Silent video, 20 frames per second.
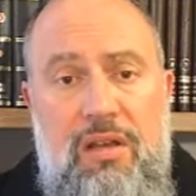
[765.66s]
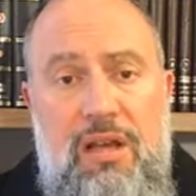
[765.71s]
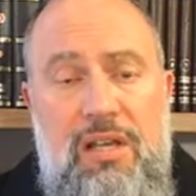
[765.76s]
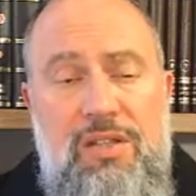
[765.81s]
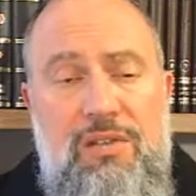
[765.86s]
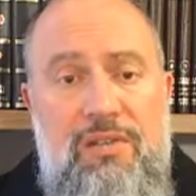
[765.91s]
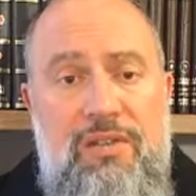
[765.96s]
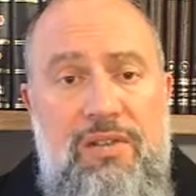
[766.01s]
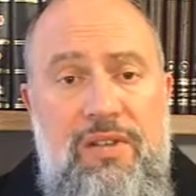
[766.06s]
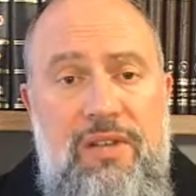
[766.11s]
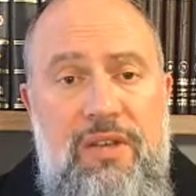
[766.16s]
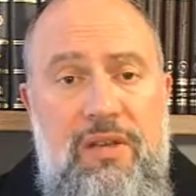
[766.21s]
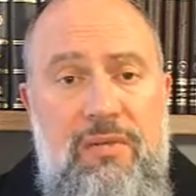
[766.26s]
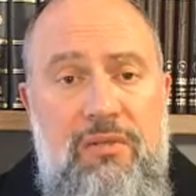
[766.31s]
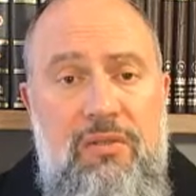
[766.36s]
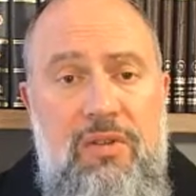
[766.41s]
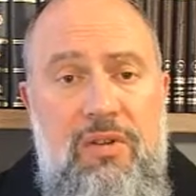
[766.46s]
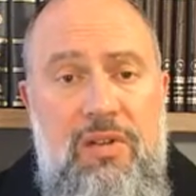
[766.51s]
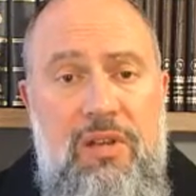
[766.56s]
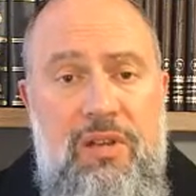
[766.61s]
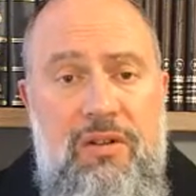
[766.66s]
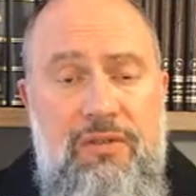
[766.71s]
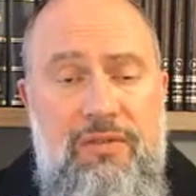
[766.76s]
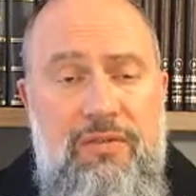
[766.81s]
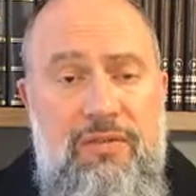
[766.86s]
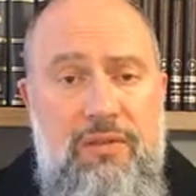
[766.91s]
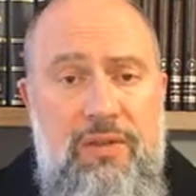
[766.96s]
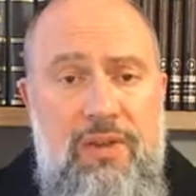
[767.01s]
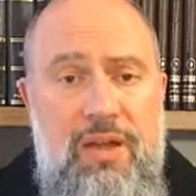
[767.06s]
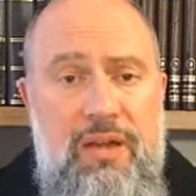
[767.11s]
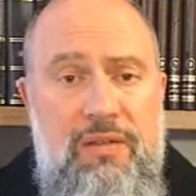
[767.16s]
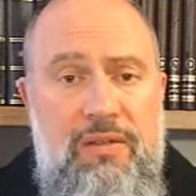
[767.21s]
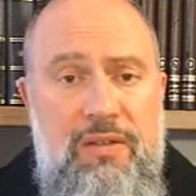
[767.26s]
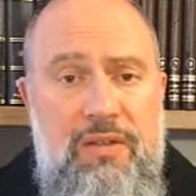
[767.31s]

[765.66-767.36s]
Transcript: As for the gimel harifuya,